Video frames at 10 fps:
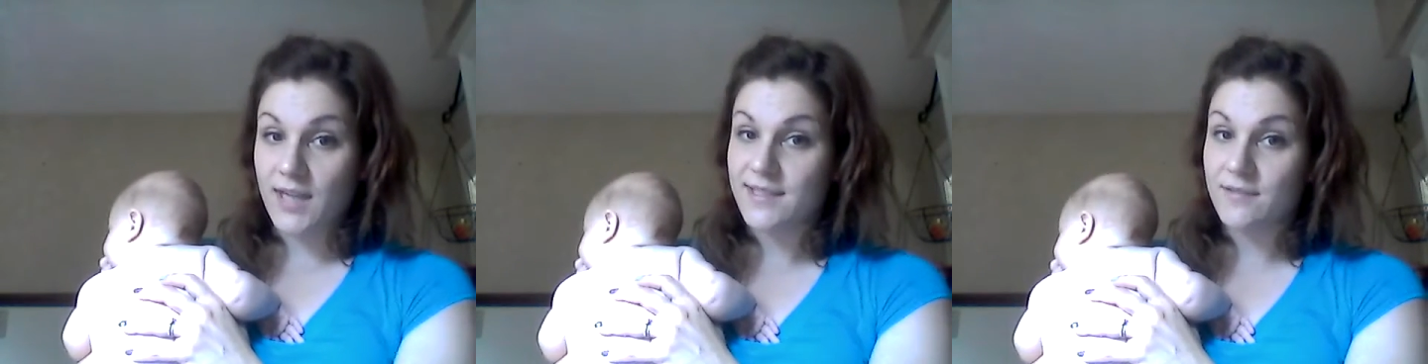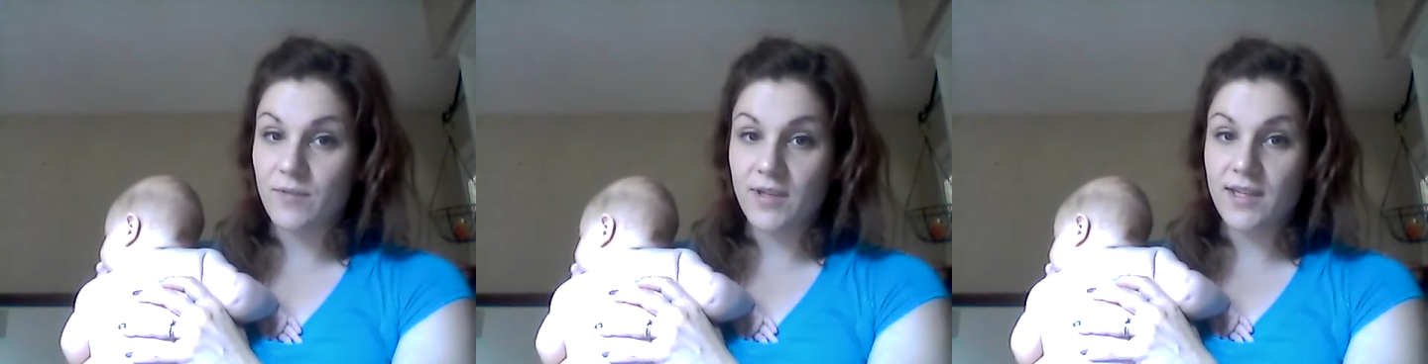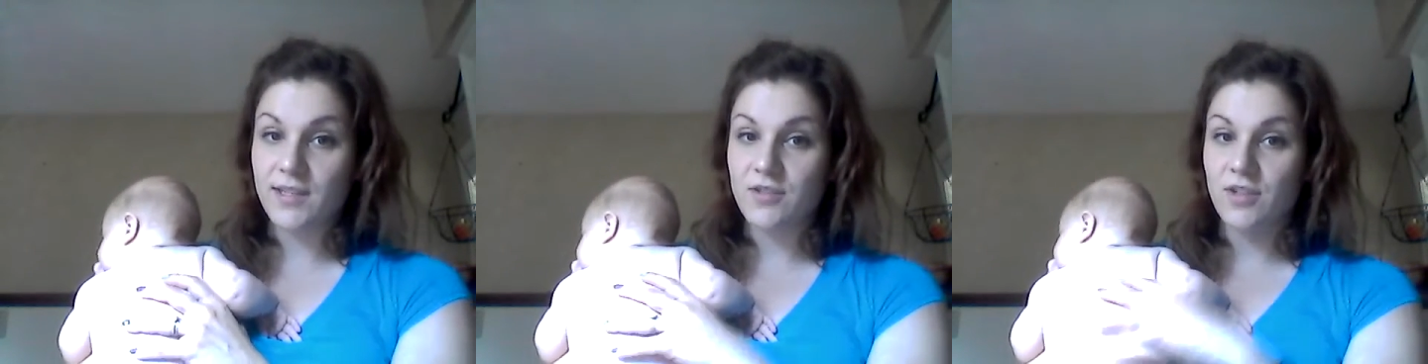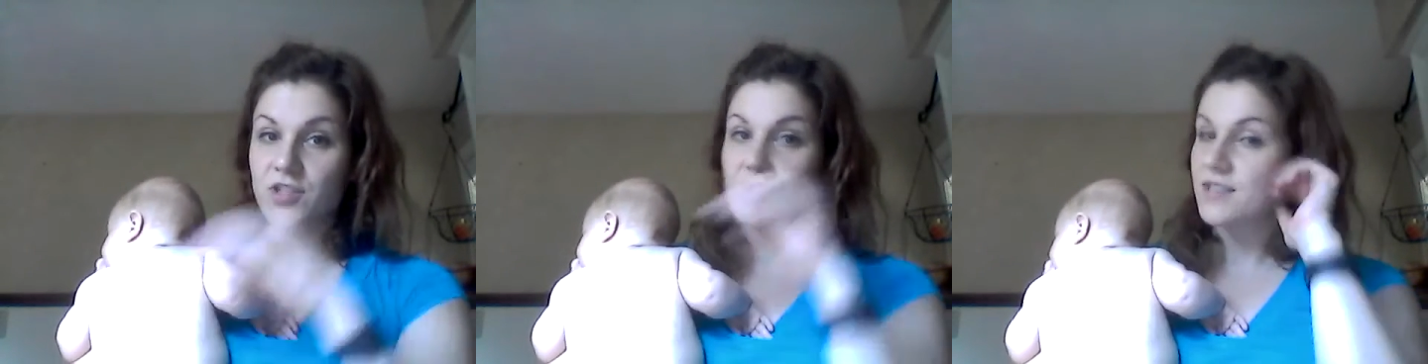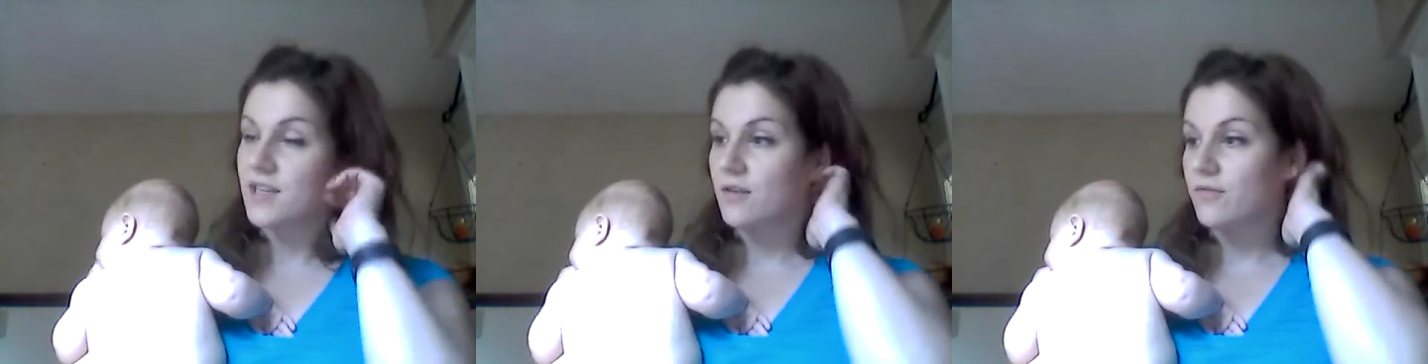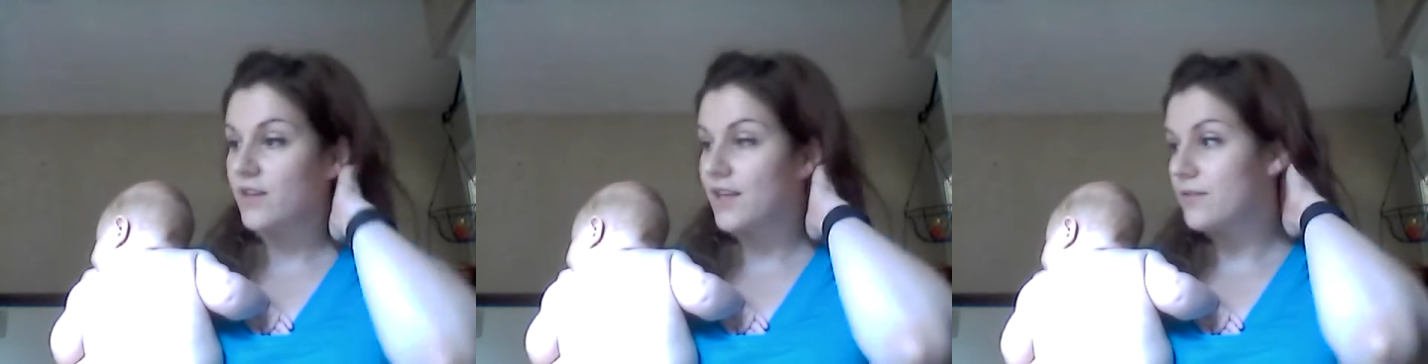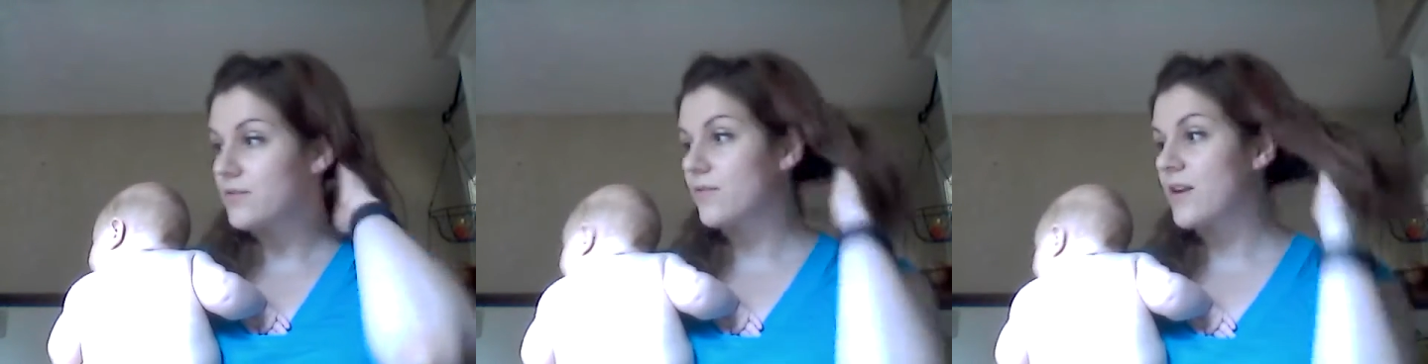I didn't read the instructions carefully. I
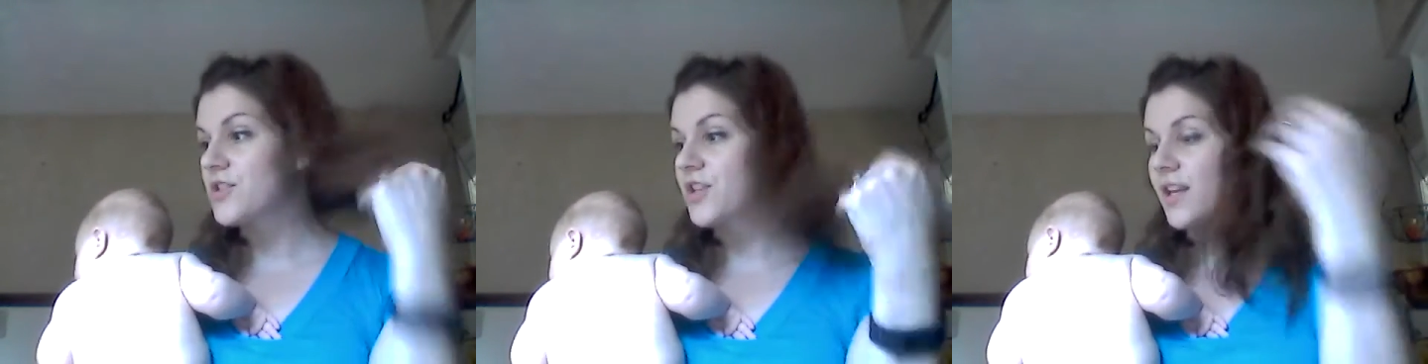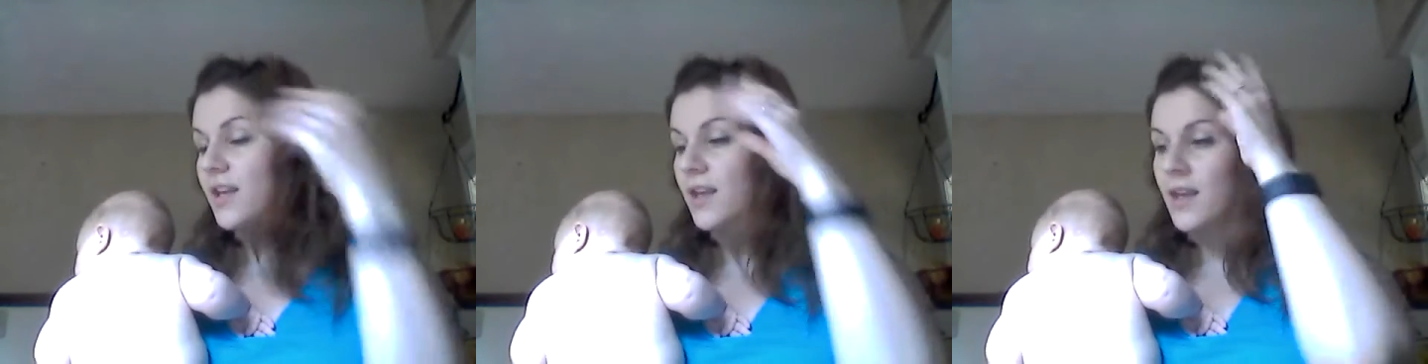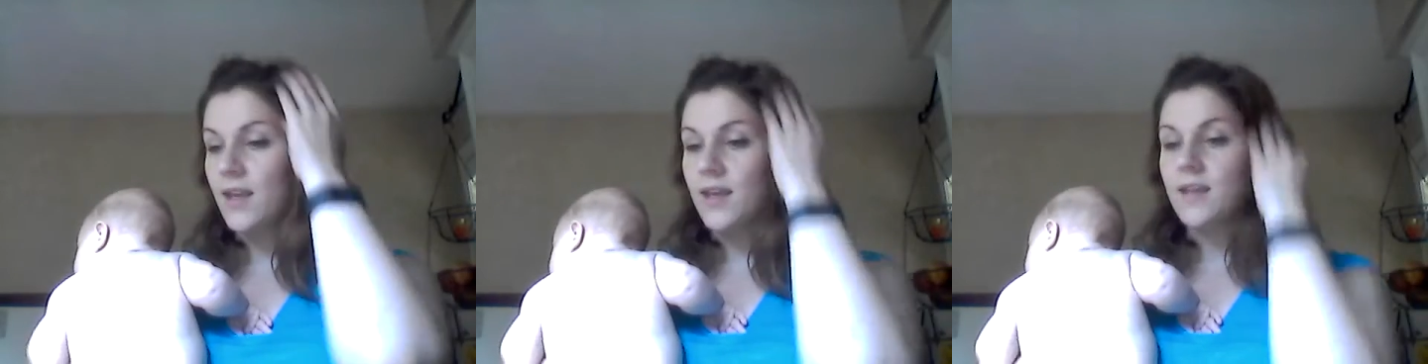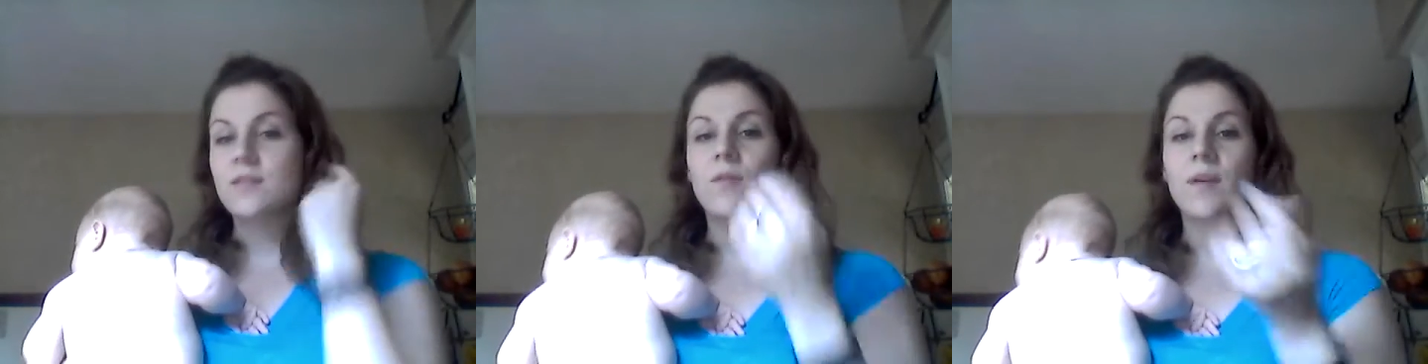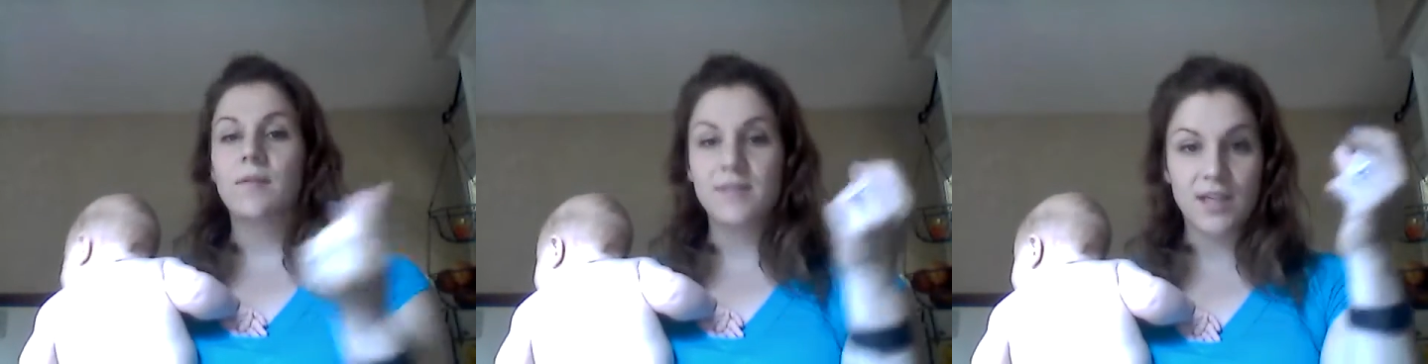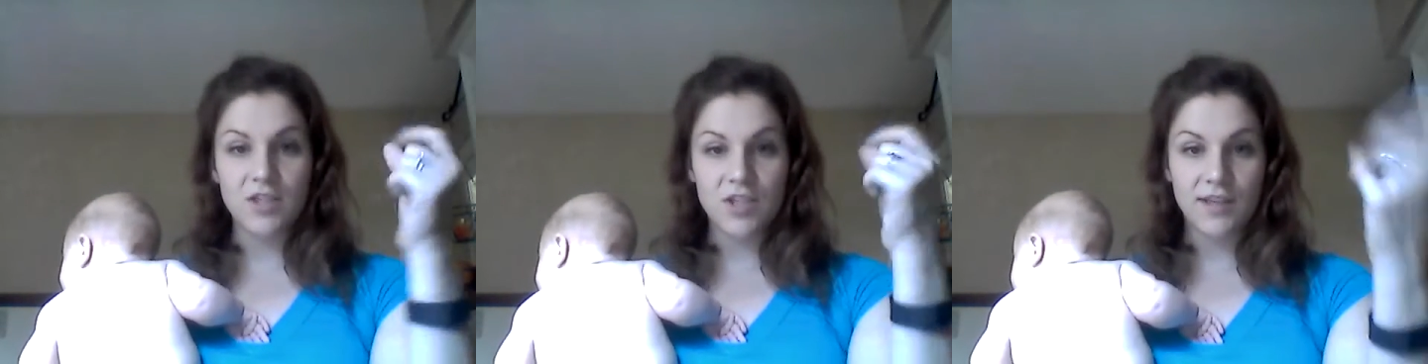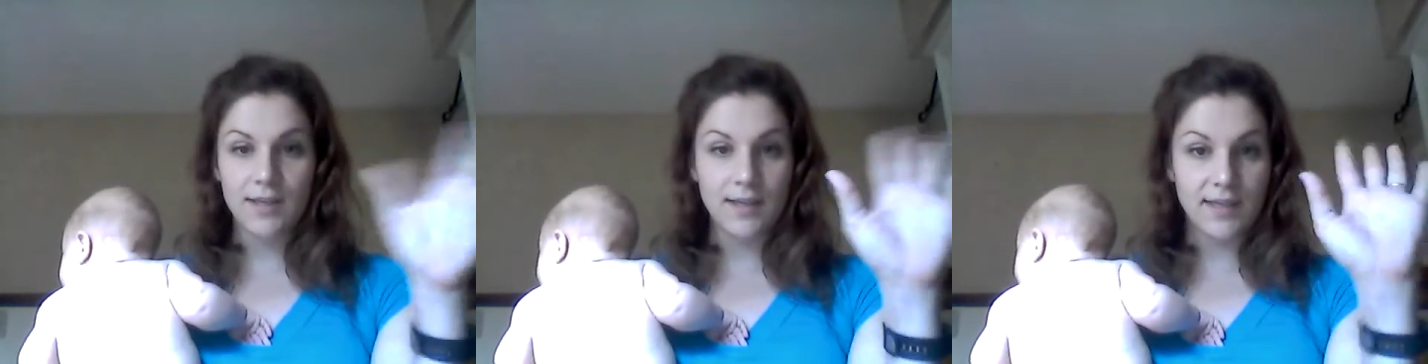was rushing, so I was touching
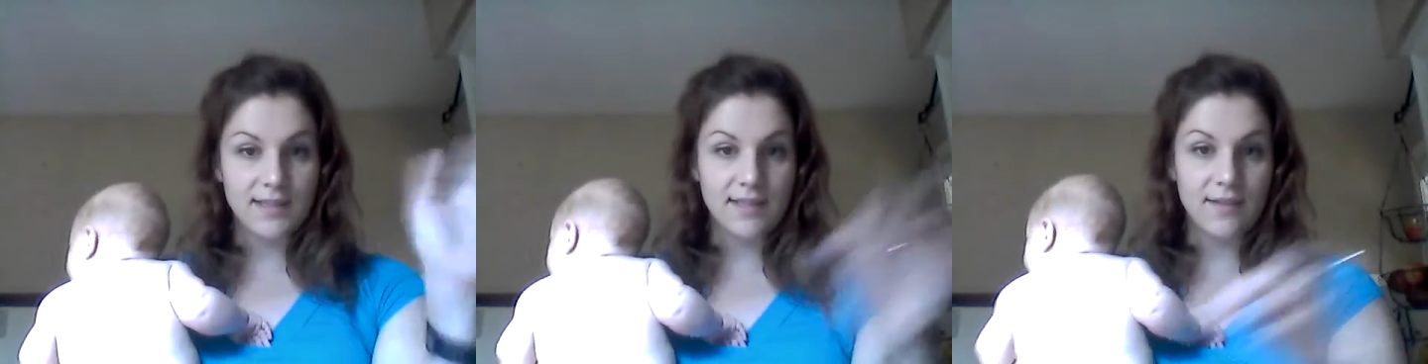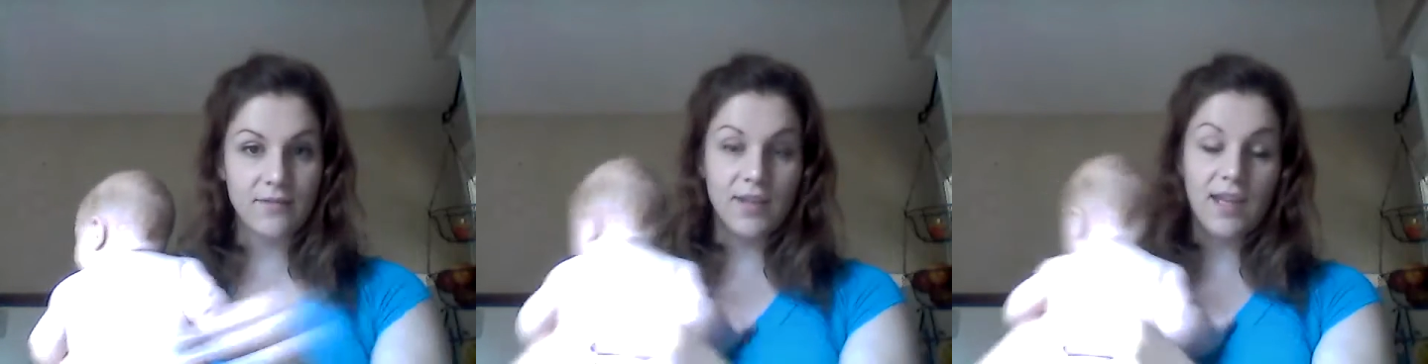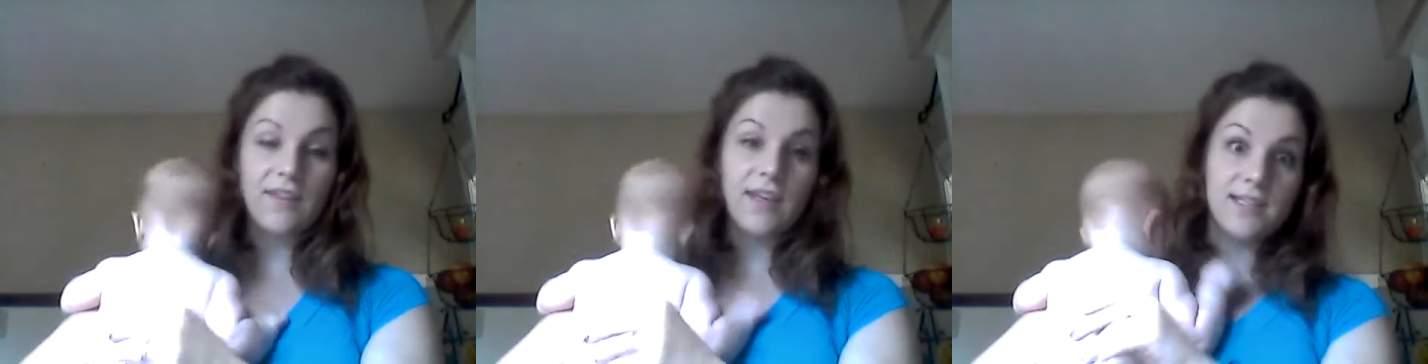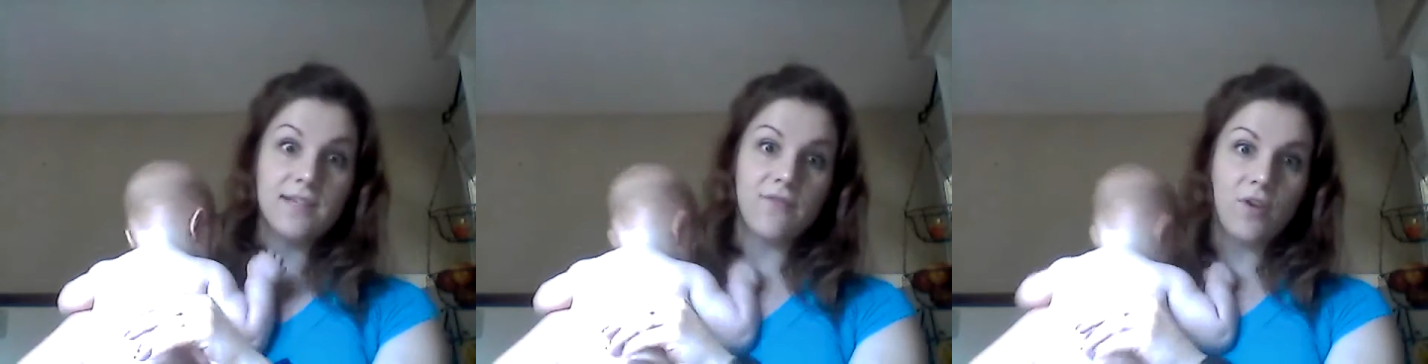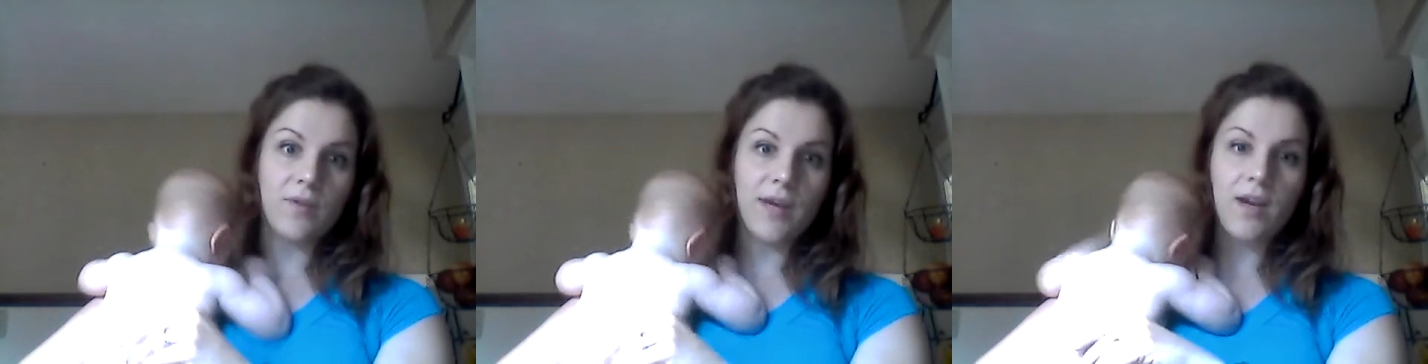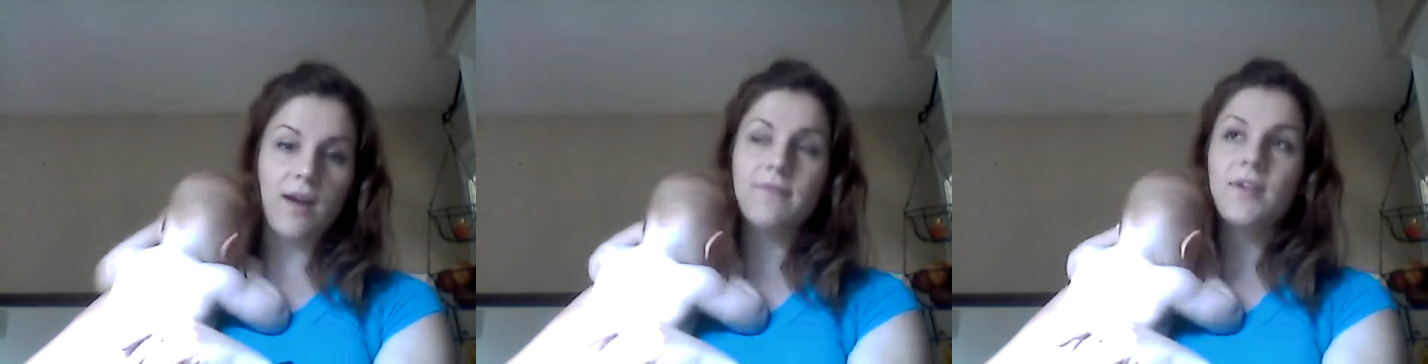the adhesive, and they did fall right off.